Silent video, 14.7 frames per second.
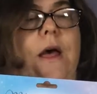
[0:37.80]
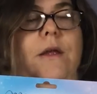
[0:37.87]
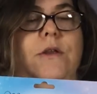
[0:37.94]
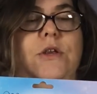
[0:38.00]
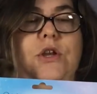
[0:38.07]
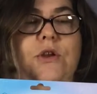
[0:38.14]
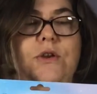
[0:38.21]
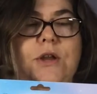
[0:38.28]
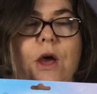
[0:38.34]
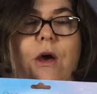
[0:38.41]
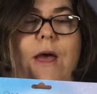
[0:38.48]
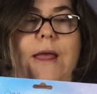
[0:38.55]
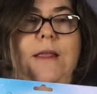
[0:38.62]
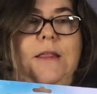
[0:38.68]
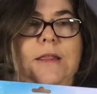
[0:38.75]
two
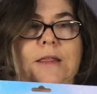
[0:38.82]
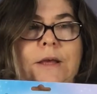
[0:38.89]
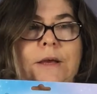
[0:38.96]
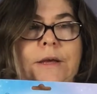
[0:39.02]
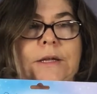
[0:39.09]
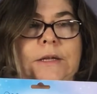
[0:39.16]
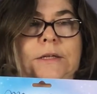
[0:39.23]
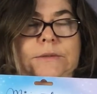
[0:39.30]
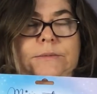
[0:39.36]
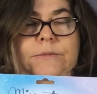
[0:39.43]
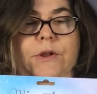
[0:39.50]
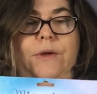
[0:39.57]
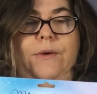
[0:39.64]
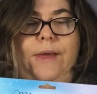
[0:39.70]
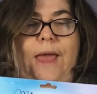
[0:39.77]
dies.
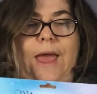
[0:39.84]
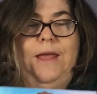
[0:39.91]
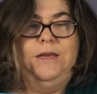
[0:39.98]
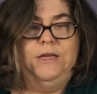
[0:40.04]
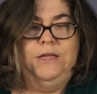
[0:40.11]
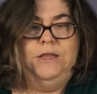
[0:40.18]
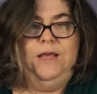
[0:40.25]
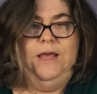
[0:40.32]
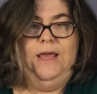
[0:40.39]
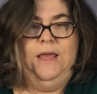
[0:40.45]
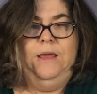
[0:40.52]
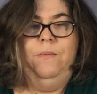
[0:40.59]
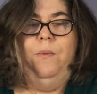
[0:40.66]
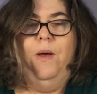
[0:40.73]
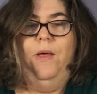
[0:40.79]
You get
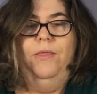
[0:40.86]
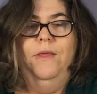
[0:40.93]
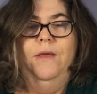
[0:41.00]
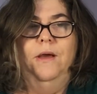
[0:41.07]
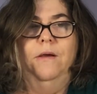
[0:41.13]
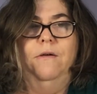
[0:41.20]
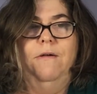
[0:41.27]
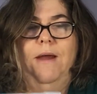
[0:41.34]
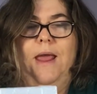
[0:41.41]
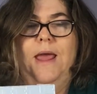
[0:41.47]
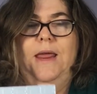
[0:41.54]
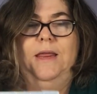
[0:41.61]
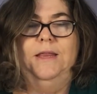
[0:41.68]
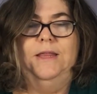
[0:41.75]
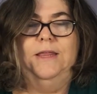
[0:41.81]
the one that
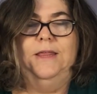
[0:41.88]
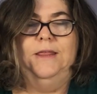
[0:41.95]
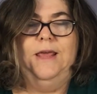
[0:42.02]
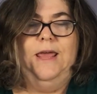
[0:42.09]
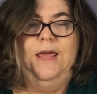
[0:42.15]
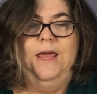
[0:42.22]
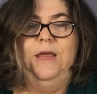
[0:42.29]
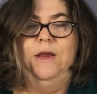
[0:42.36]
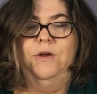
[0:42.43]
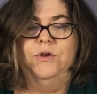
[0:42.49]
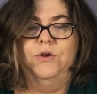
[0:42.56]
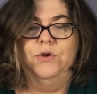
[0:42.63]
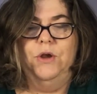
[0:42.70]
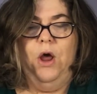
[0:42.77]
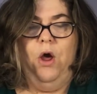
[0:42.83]
creates the
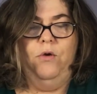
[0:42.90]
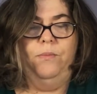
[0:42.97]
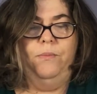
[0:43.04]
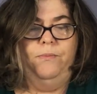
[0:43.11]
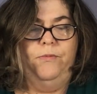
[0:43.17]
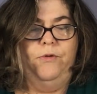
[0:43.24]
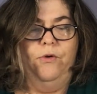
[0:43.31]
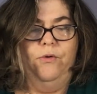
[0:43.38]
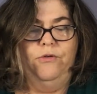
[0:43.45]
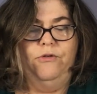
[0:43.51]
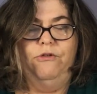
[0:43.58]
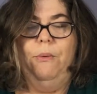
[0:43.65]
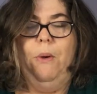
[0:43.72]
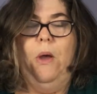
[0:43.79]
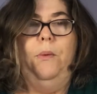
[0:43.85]
doors
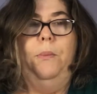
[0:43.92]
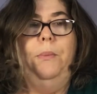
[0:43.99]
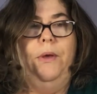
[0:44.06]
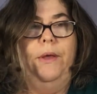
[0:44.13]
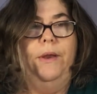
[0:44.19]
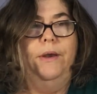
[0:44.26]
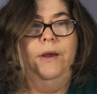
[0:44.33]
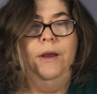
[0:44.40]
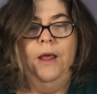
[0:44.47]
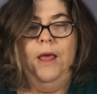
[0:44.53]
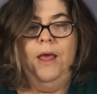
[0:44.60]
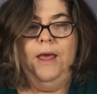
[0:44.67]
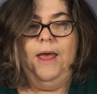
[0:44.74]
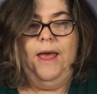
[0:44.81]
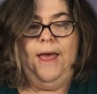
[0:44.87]
to open,
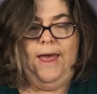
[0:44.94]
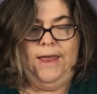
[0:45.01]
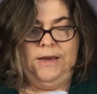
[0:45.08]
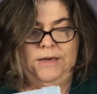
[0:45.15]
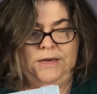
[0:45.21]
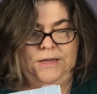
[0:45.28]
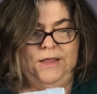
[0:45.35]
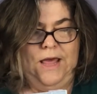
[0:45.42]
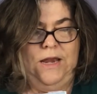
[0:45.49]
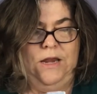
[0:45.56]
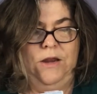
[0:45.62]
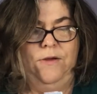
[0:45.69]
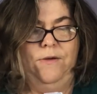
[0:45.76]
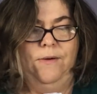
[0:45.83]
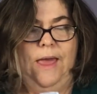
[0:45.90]
and
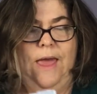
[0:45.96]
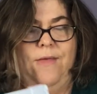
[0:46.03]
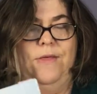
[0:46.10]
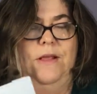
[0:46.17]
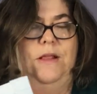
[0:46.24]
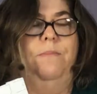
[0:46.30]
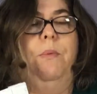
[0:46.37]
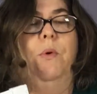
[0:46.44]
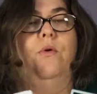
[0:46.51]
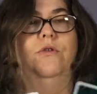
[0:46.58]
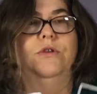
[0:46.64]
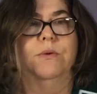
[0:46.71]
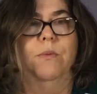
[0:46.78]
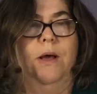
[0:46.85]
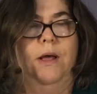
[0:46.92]
then you get this
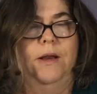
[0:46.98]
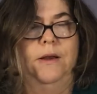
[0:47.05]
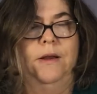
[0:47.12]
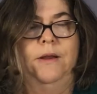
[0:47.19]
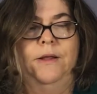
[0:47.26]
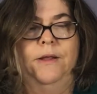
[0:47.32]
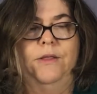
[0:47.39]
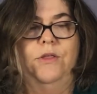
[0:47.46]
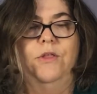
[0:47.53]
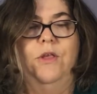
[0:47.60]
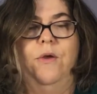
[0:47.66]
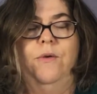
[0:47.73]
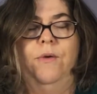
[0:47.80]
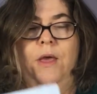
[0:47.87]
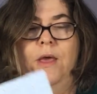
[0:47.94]
border one.
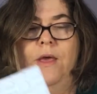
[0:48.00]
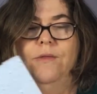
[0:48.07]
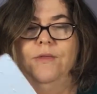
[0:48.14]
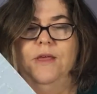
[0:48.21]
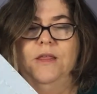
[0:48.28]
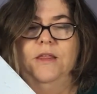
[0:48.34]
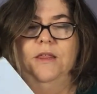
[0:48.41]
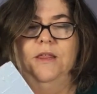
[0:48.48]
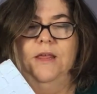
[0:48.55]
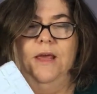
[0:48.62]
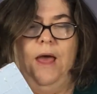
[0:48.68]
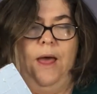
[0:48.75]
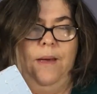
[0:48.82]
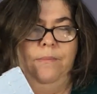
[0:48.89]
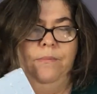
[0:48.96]
So this
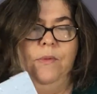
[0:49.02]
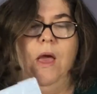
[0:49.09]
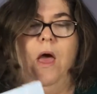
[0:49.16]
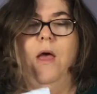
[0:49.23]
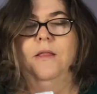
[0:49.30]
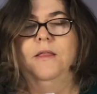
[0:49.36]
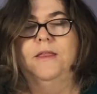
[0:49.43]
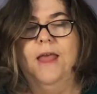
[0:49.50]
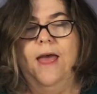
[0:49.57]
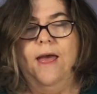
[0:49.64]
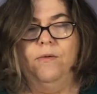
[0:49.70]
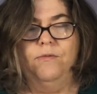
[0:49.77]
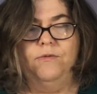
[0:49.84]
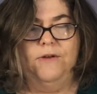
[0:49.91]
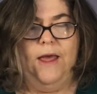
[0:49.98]
cuts
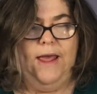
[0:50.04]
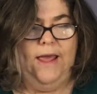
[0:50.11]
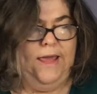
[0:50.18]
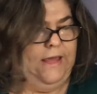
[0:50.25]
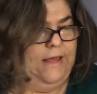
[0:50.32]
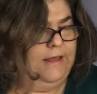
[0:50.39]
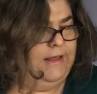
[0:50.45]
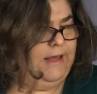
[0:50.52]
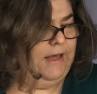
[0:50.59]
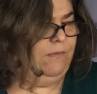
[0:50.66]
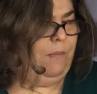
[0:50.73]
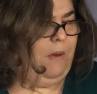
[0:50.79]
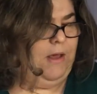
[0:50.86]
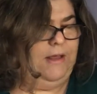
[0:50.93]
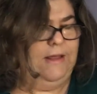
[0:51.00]
out a
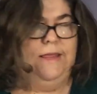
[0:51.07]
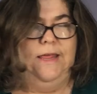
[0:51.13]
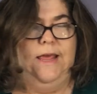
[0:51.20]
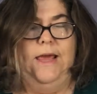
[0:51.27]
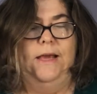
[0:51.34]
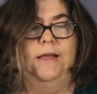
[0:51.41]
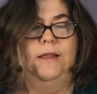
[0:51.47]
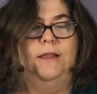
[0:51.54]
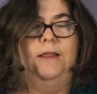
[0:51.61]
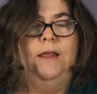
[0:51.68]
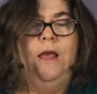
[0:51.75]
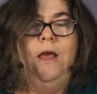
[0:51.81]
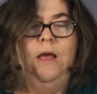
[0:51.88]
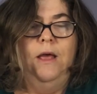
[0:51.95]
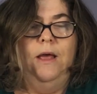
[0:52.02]

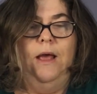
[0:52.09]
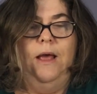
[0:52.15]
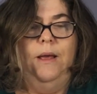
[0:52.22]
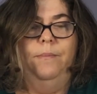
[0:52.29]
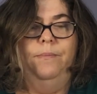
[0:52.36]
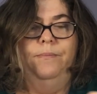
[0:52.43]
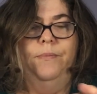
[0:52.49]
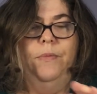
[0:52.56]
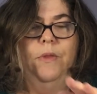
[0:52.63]
6x6.